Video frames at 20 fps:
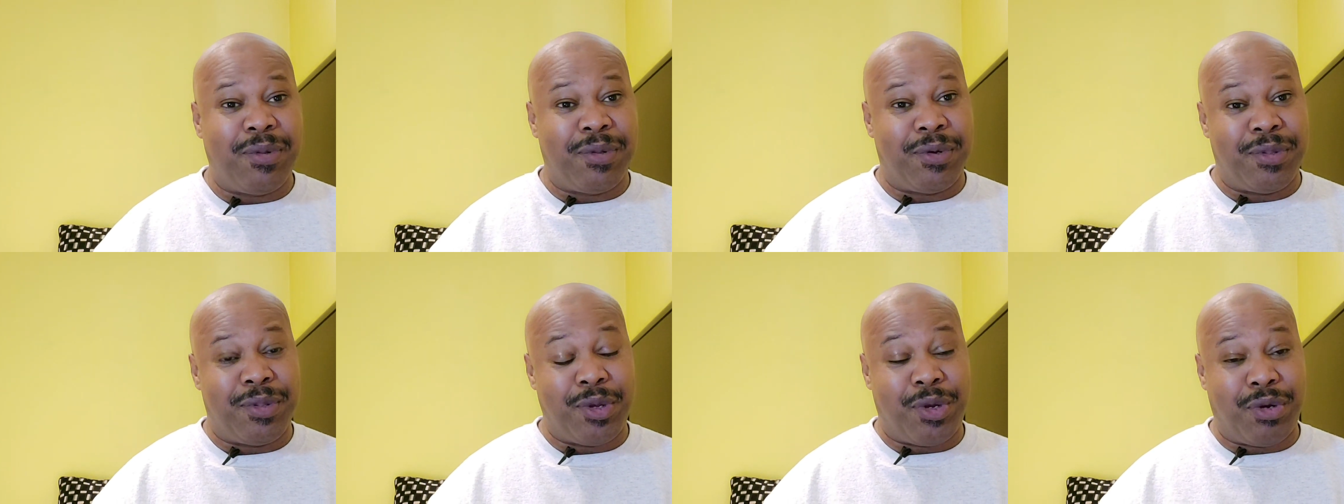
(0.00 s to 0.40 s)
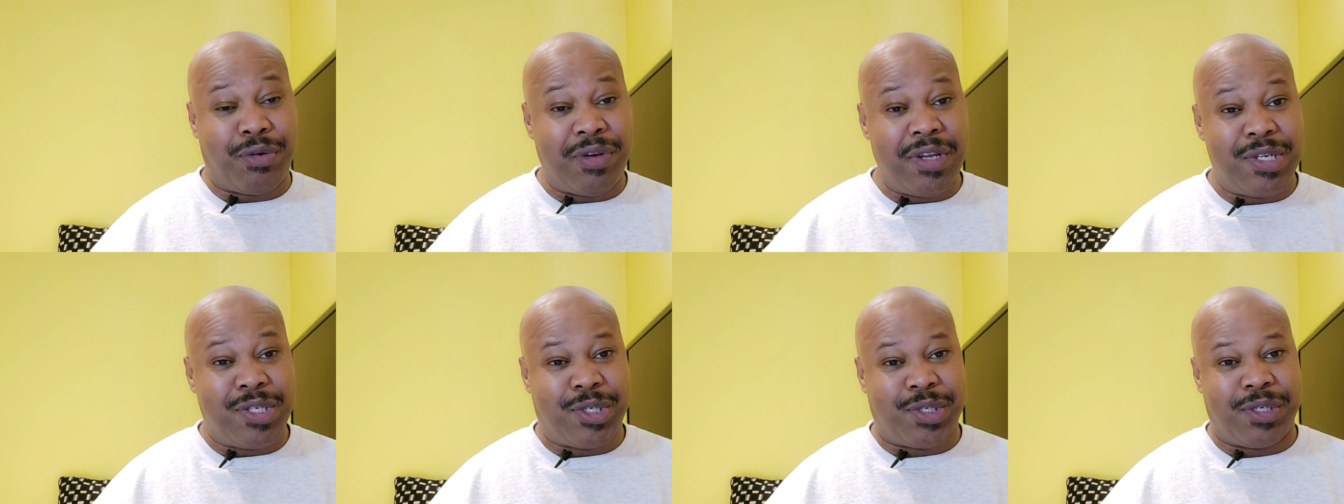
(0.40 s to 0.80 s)
or the
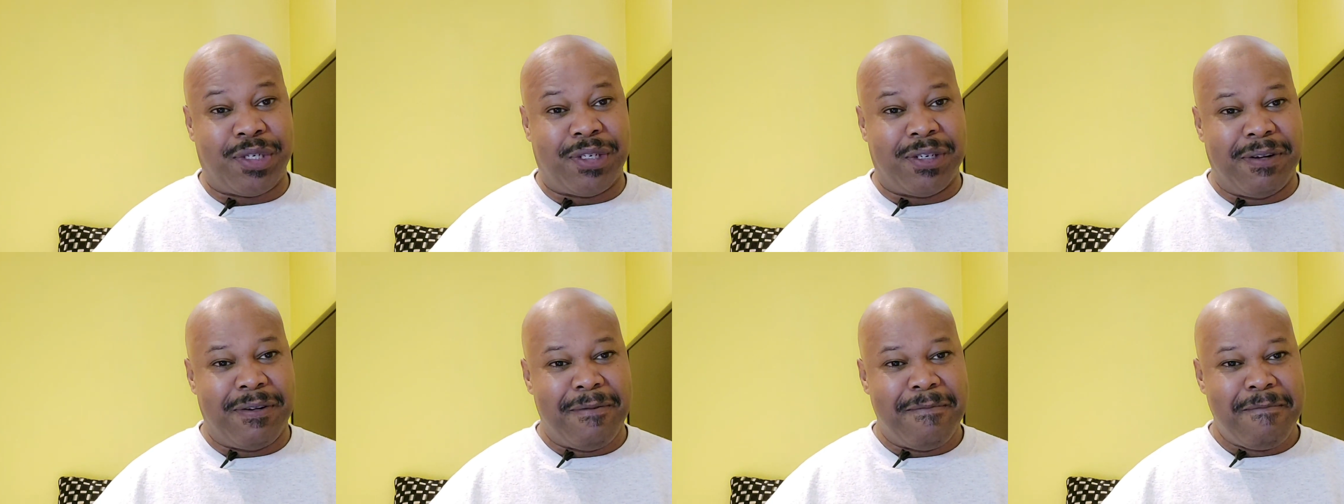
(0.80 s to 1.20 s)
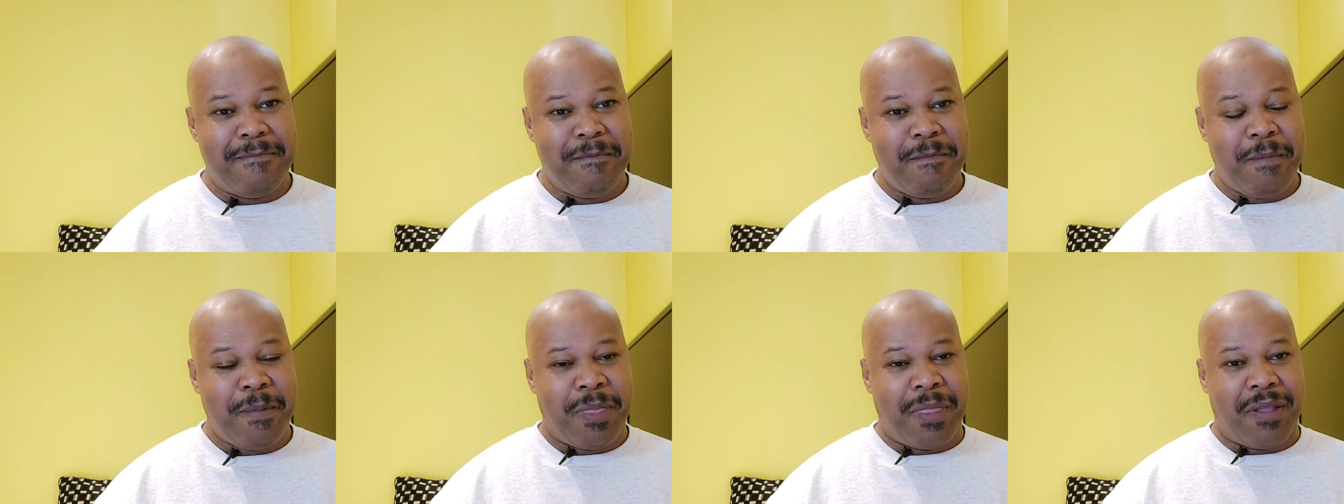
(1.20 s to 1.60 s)
creature,
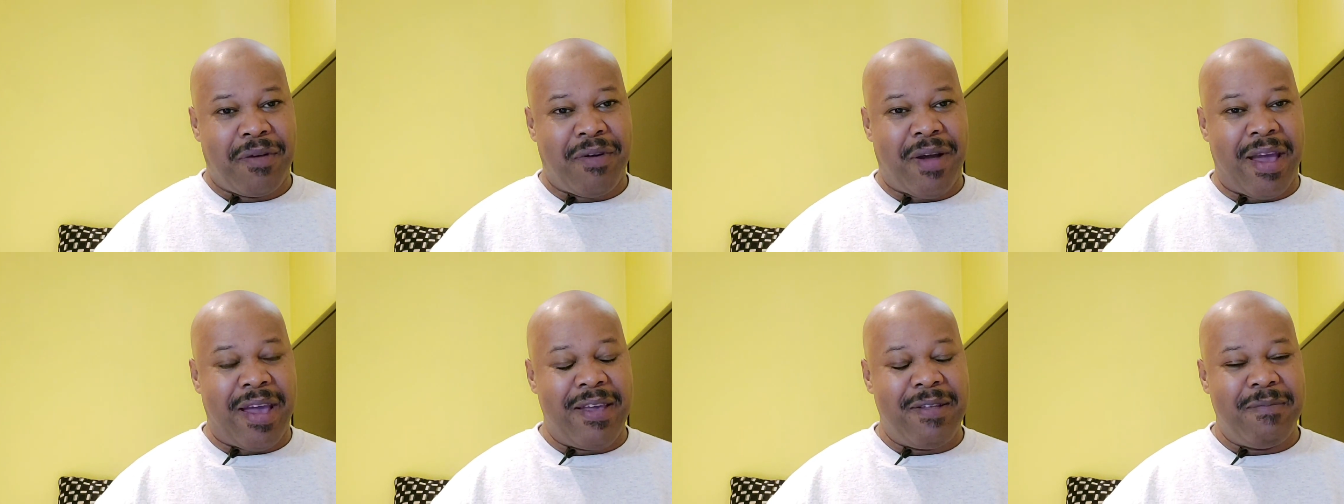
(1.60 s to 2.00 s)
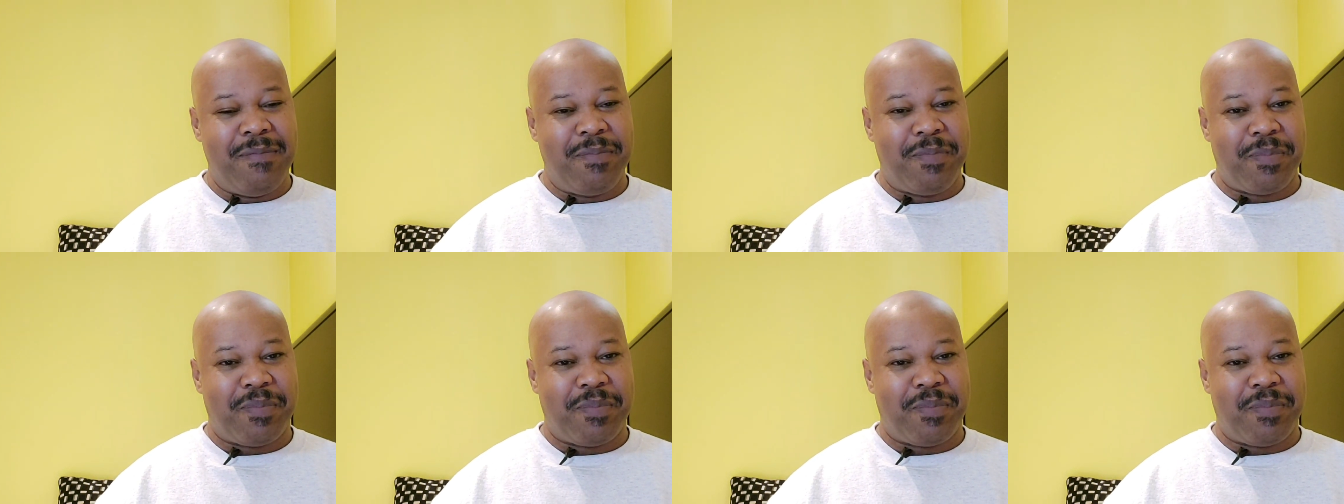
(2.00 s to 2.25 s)
right?